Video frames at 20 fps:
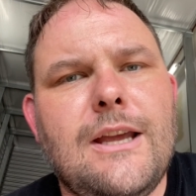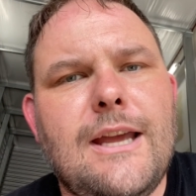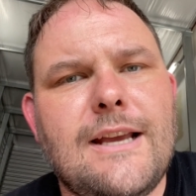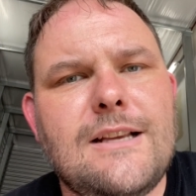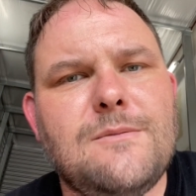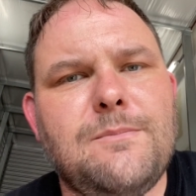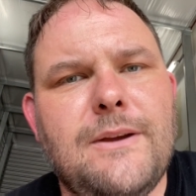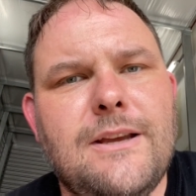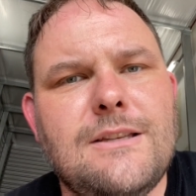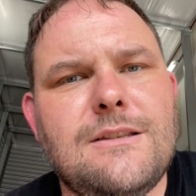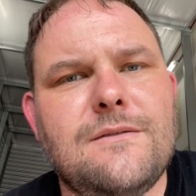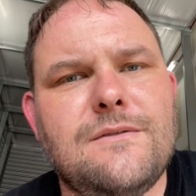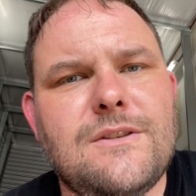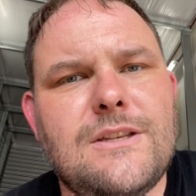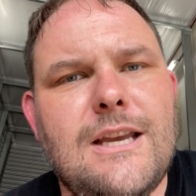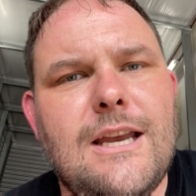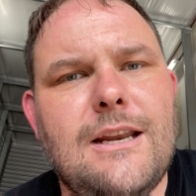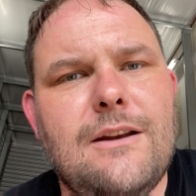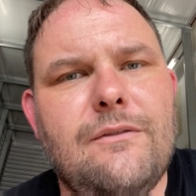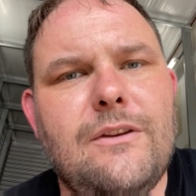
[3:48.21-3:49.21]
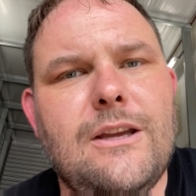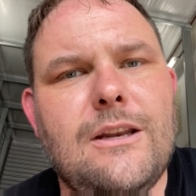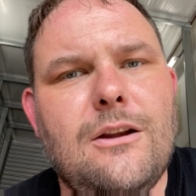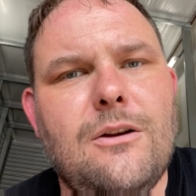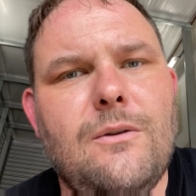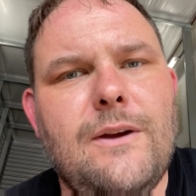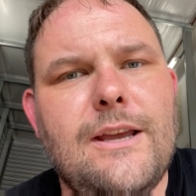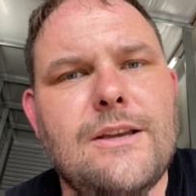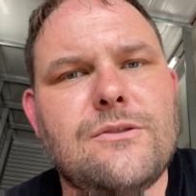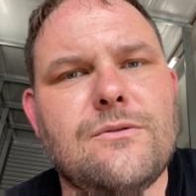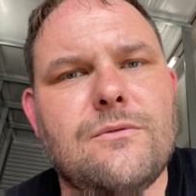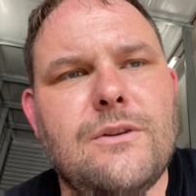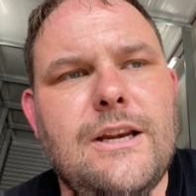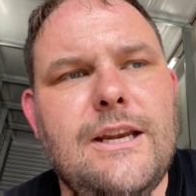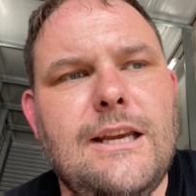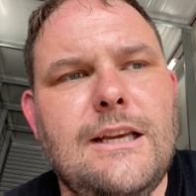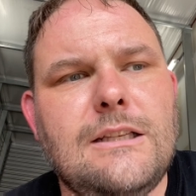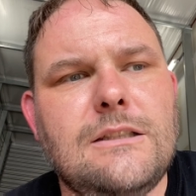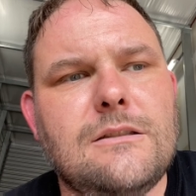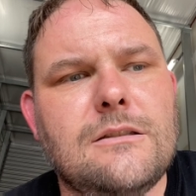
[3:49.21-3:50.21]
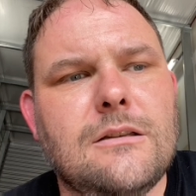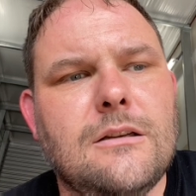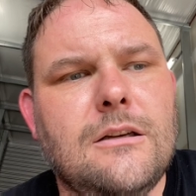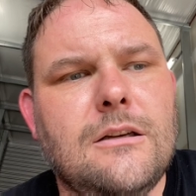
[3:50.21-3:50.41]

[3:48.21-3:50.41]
expensive set of NOS rings,